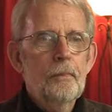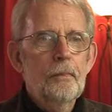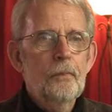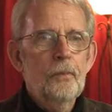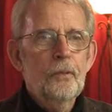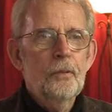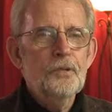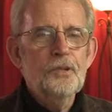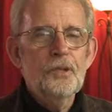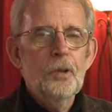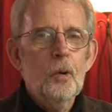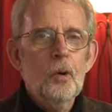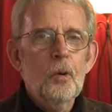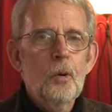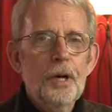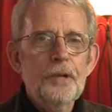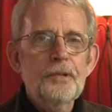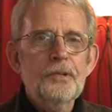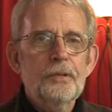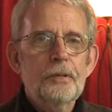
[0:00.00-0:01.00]
there was no
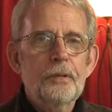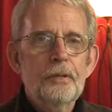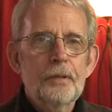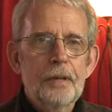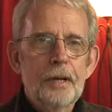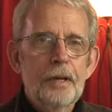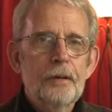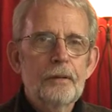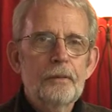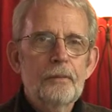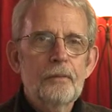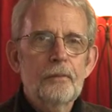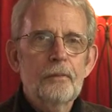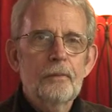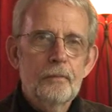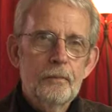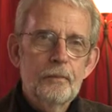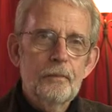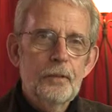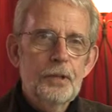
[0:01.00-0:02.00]
question that
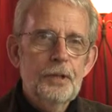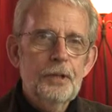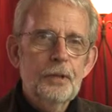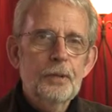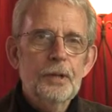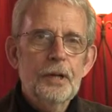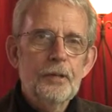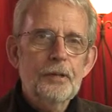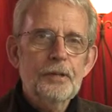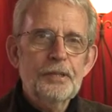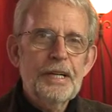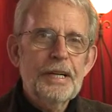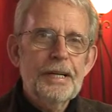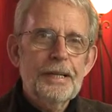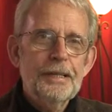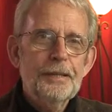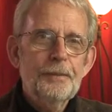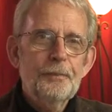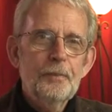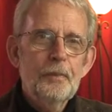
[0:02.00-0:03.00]
we'd do another
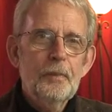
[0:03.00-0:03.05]
take.